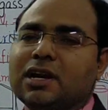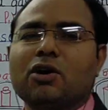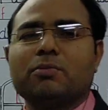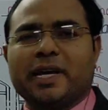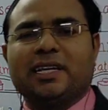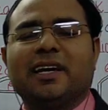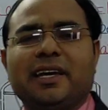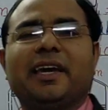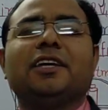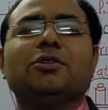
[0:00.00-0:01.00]
Now, my
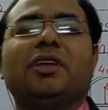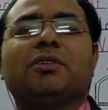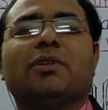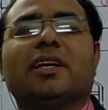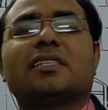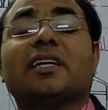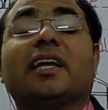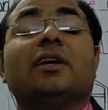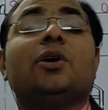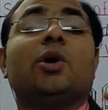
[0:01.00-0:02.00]
dear, here you need to
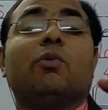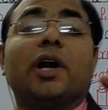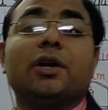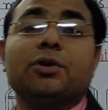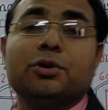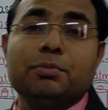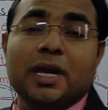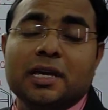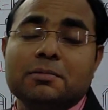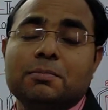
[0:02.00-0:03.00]
understand what do you
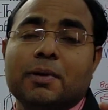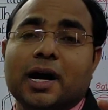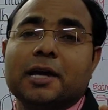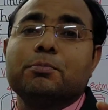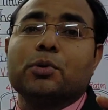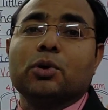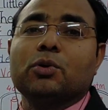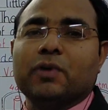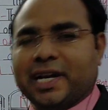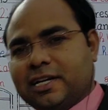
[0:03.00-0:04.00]
mean by
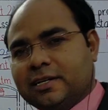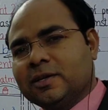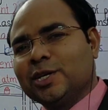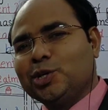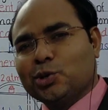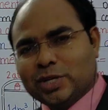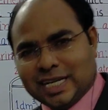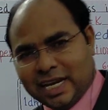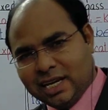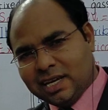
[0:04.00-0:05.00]
provided.
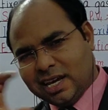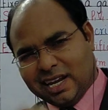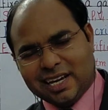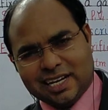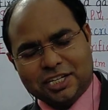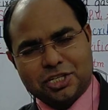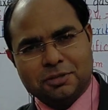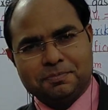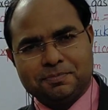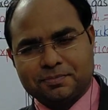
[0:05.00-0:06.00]
Usually in
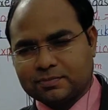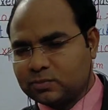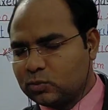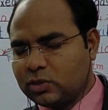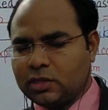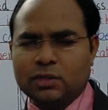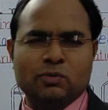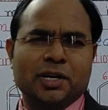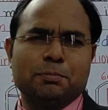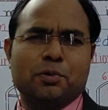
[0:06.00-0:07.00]
English, the
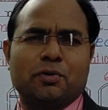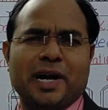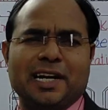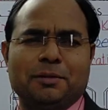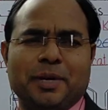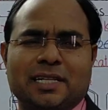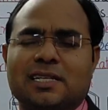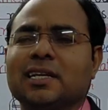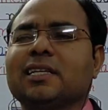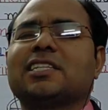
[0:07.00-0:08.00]
word provided
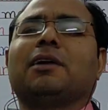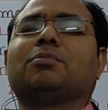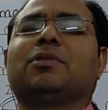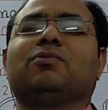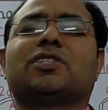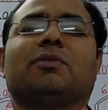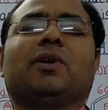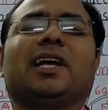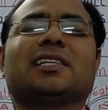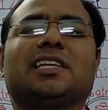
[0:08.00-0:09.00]
means
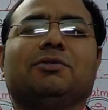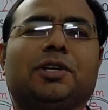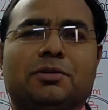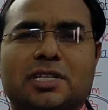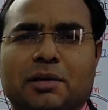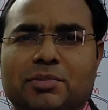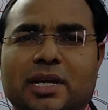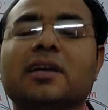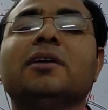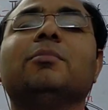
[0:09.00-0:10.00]
someone has given you
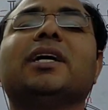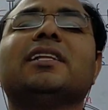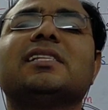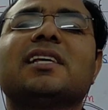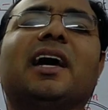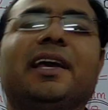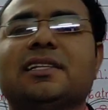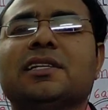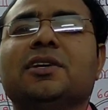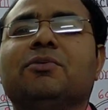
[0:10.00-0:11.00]
something. But in
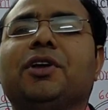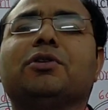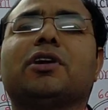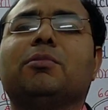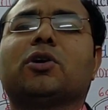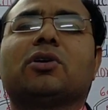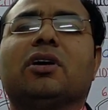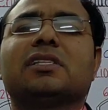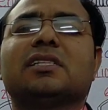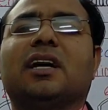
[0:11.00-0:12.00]
science, when you come
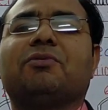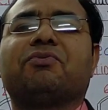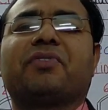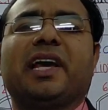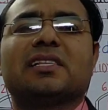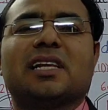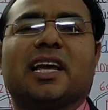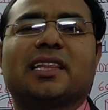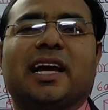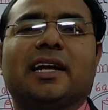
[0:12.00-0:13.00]
across a phrase
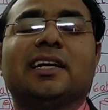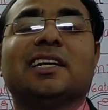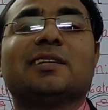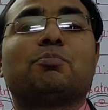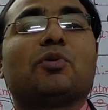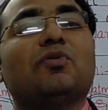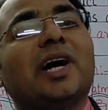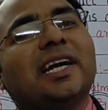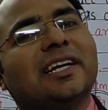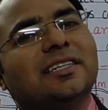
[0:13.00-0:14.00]
like that,
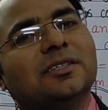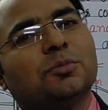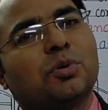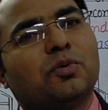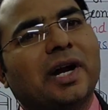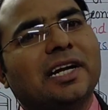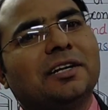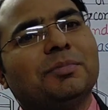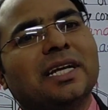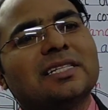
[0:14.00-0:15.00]
provided
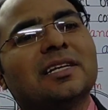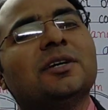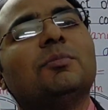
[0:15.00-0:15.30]
means